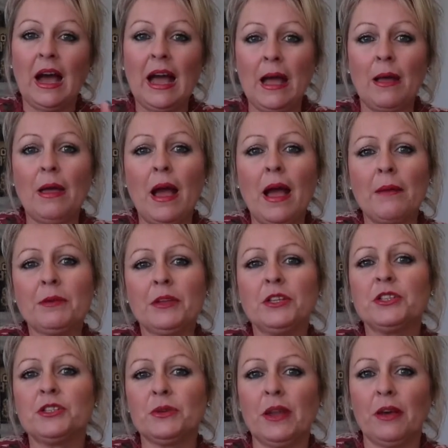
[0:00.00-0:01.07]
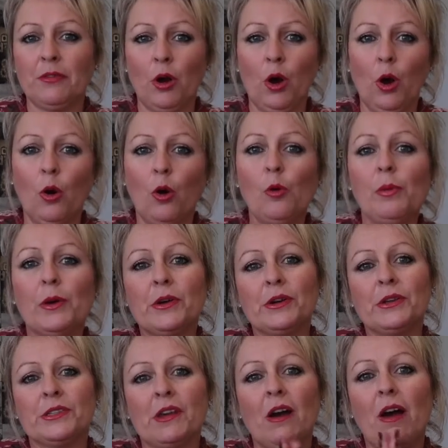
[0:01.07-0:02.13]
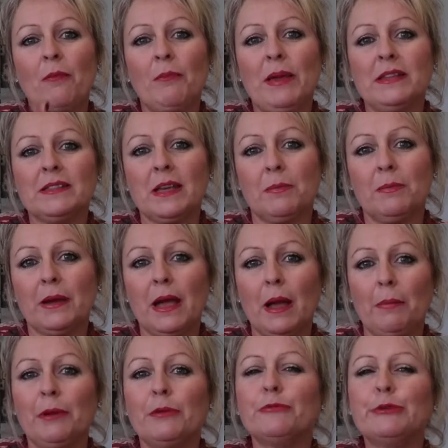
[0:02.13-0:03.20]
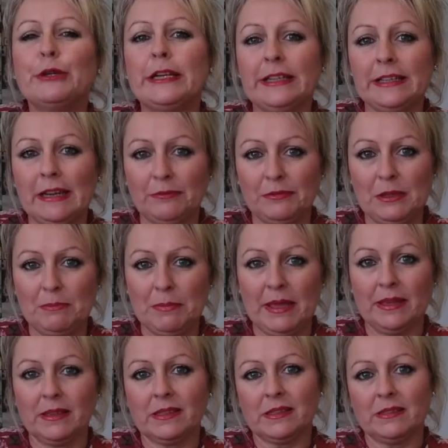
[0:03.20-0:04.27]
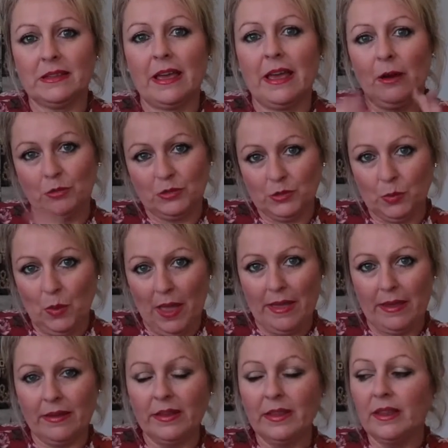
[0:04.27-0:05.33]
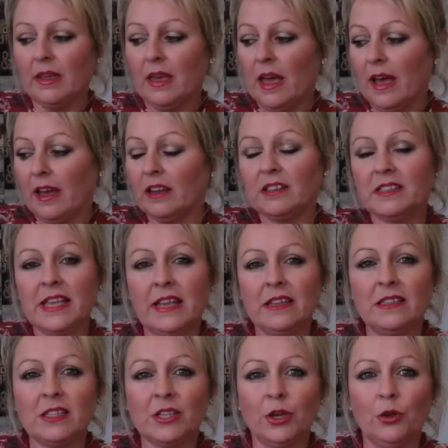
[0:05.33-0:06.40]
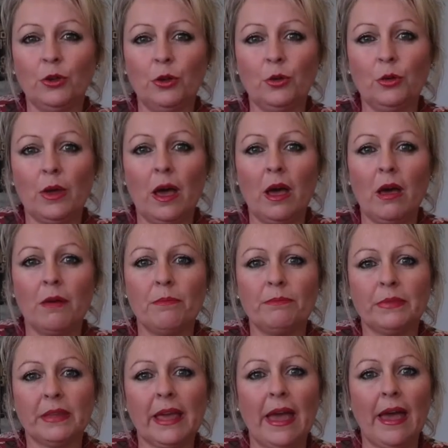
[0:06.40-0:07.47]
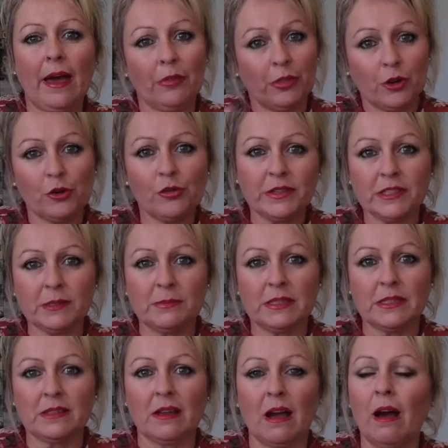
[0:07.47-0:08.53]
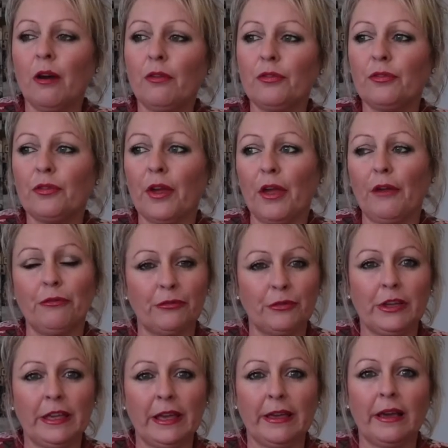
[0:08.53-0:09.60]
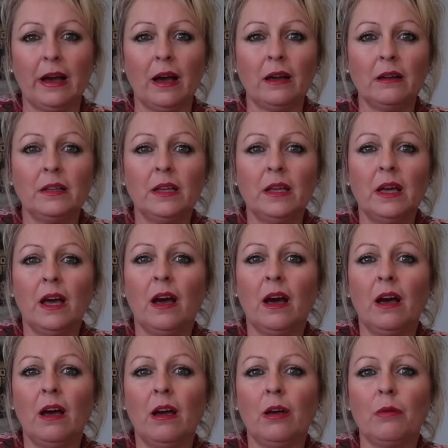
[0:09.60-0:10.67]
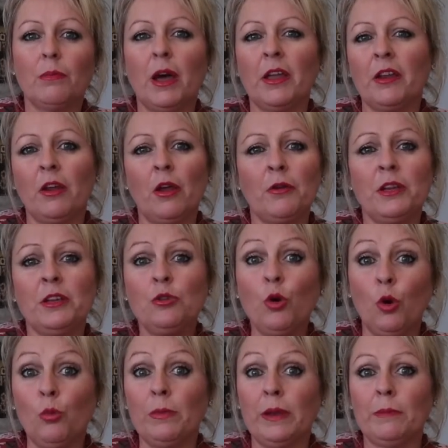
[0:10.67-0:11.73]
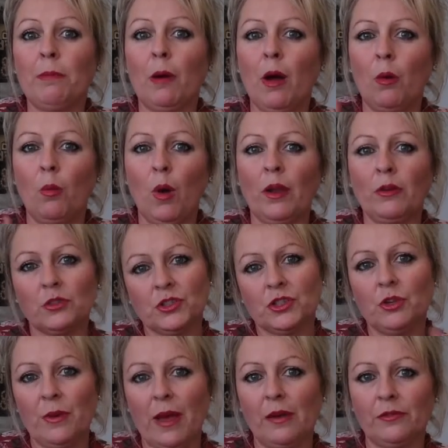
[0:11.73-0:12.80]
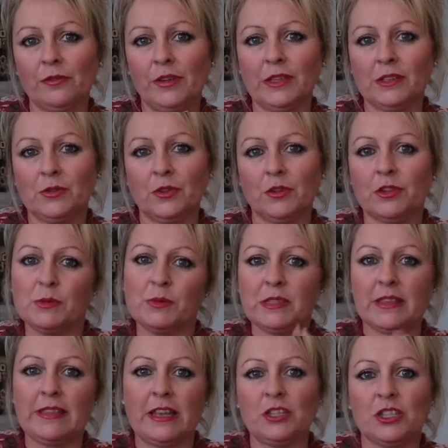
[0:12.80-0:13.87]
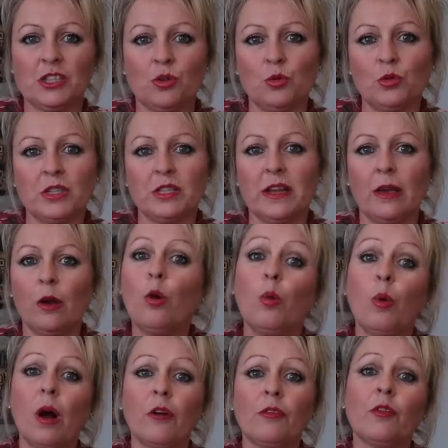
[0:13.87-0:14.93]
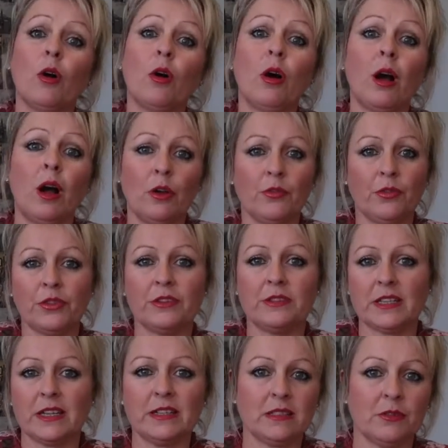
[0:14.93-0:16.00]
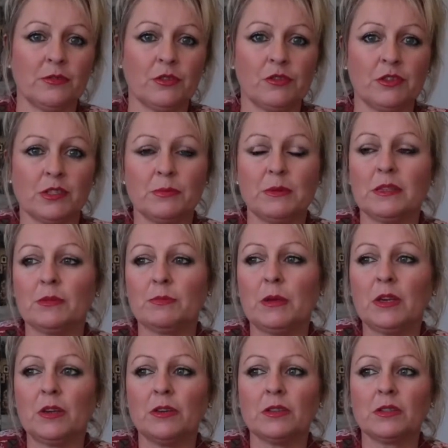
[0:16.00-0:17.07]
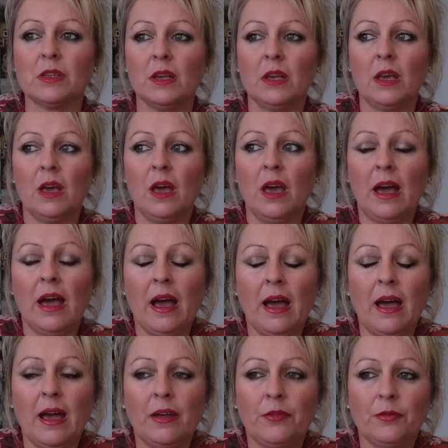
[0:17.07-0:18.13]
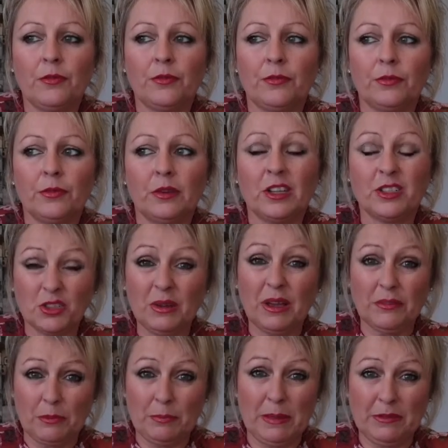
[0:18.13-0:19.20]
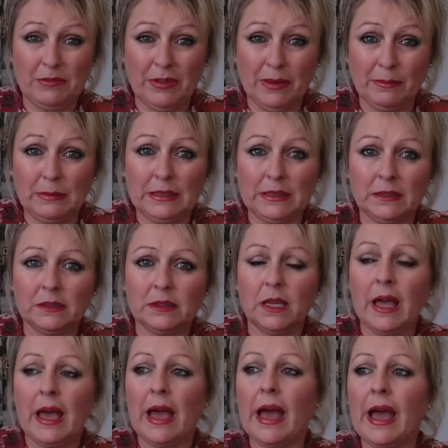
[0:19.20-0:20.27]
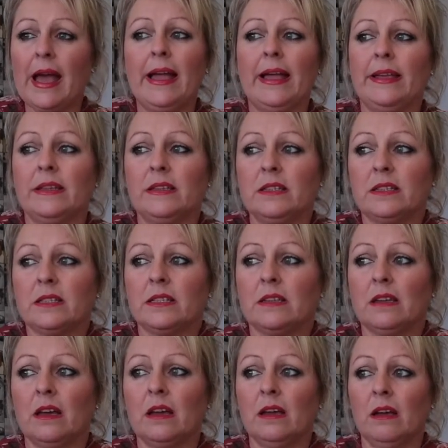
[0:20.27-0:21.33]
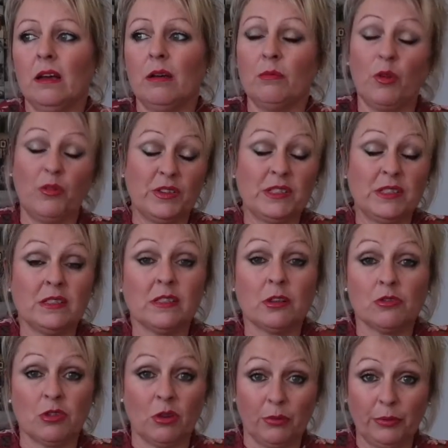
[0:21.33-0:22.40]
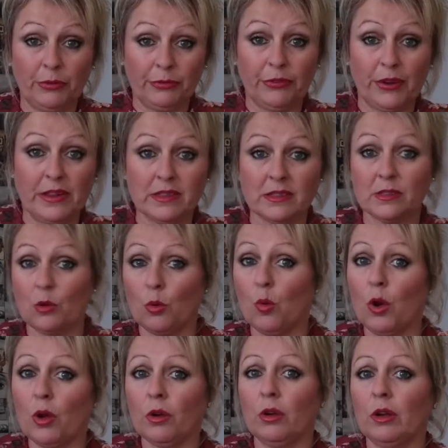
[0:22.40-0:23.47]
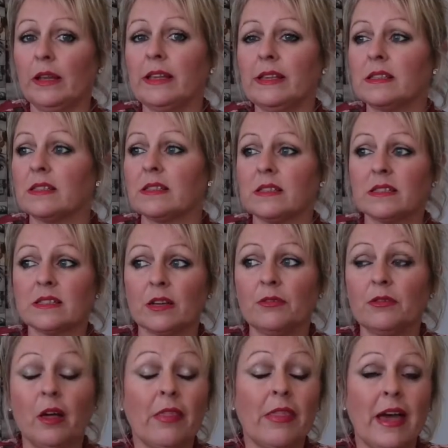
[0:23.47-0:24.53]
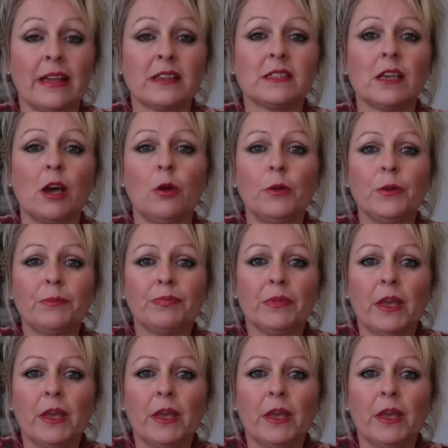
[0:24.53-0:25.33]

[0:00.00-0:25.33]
going to do another haul because I picked up a couple of really lovely bits elsewhere, and I tend to get out the Christmas stuff every year, and I only normally buy one or two outfits for Christmas and then just alternate all what I've got over the days over Christmas, because I do have a big family, and obviously social life with friends or work colleagues and stuff like that. So